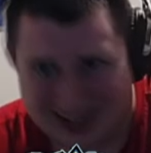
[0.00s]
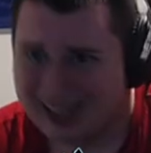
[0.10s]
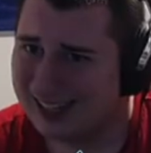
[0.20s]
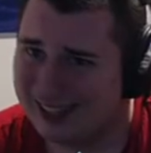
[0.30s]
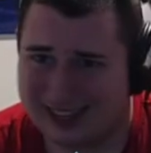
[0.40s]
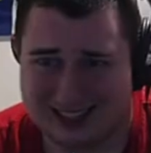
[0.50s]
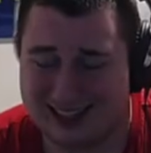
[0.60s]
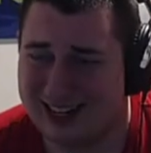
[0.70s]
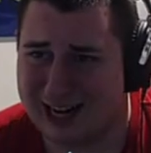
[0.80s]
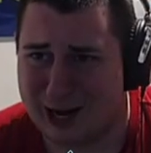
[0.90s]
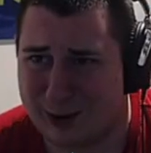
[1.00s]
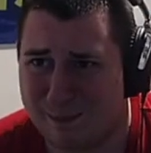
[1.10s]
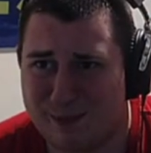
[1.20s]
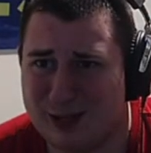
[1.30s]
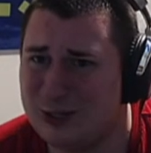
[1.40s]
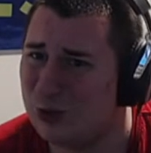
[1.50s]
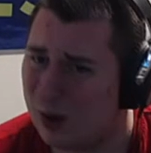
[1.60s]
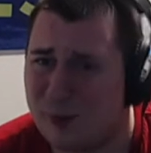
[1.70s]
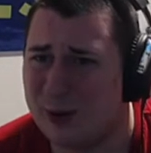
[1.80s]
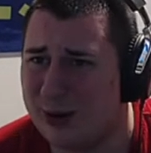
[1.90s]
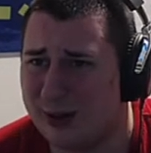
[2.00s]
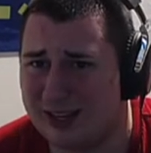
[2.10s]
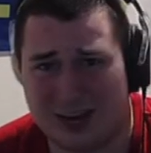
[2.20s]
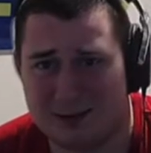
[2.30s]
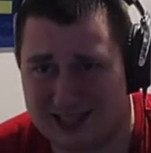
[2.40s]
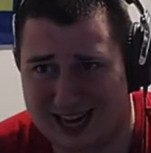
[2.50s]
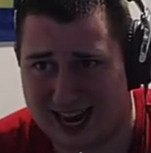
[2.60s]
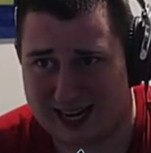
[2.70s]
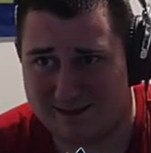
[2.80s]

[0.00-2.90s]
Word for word: because, you know, Joy won't know that Sammy's dead.